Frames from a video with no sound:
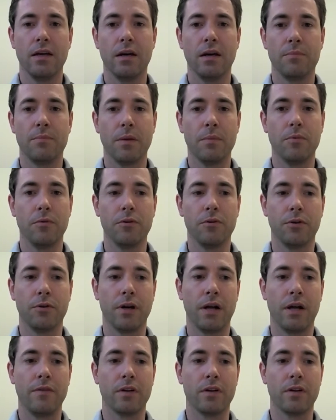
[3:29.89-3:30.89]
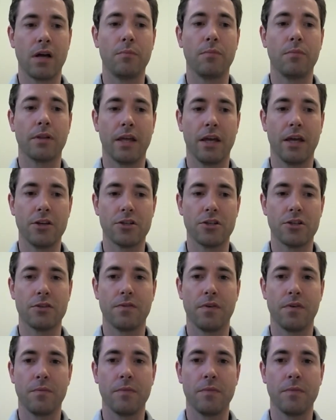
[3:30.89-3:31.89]
people who are having complications
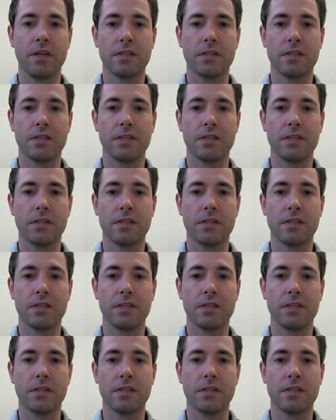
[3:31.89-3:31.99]
from these